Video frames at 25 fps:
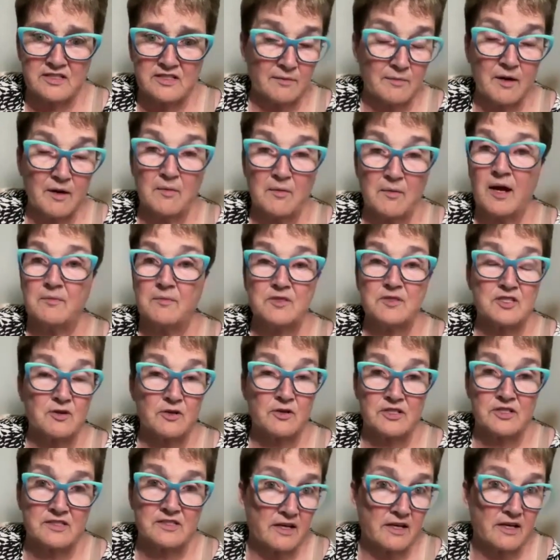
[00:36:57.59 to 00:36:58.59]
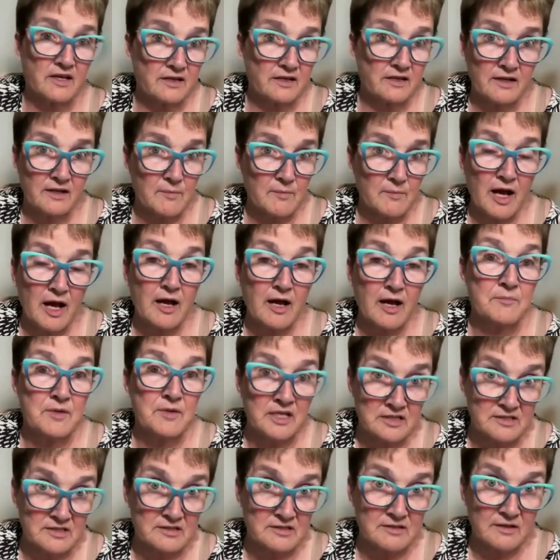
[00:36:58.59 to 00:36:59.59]
I'm, I'm so excited. I'm a hot
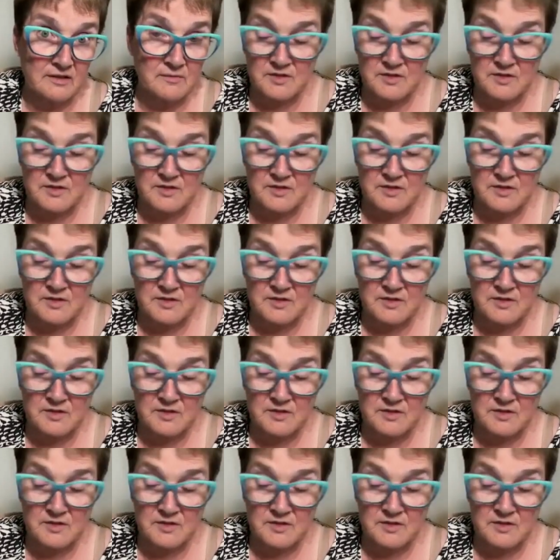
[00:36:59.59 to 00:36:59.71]
mess.